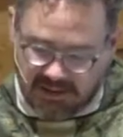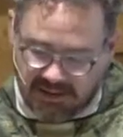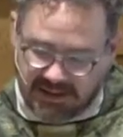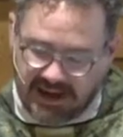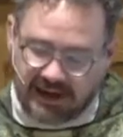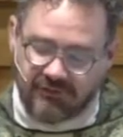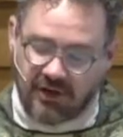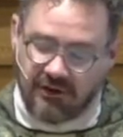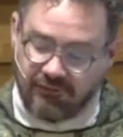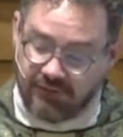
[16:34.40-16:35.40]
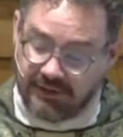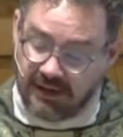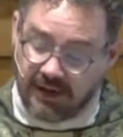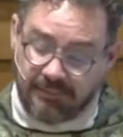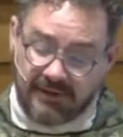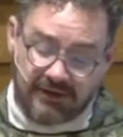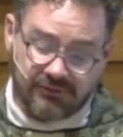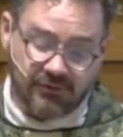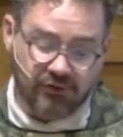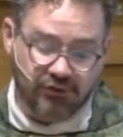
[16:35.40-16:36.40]
God's offering a place
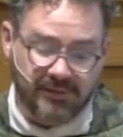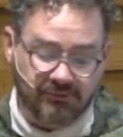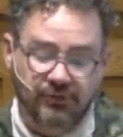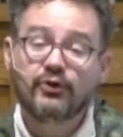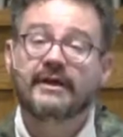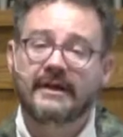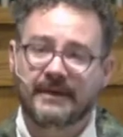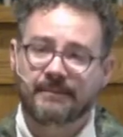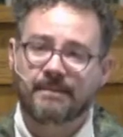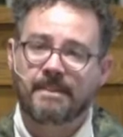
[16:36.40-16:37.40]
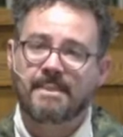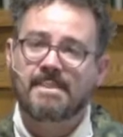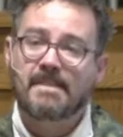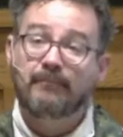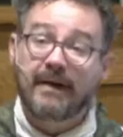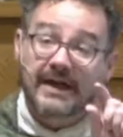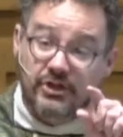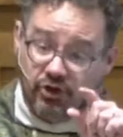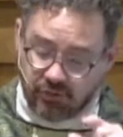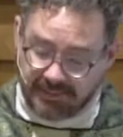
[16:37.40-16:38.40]
for you to be rooted in by
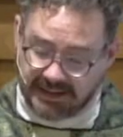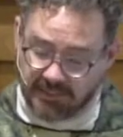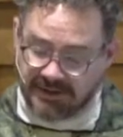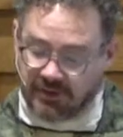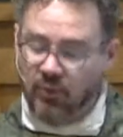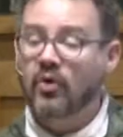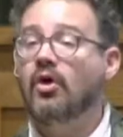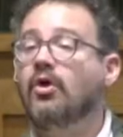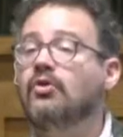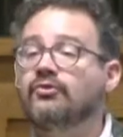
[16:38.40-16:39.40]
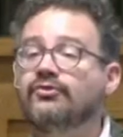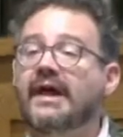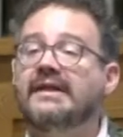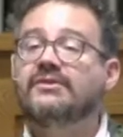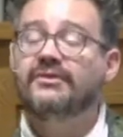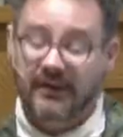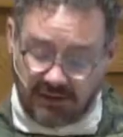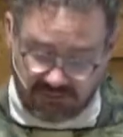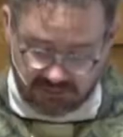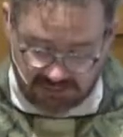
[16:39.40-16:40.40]
you becoming the walls and
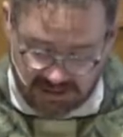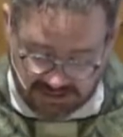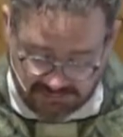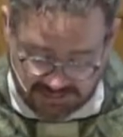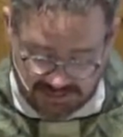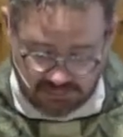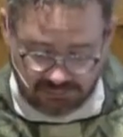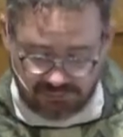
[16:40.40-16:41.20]
ceilings of God's house.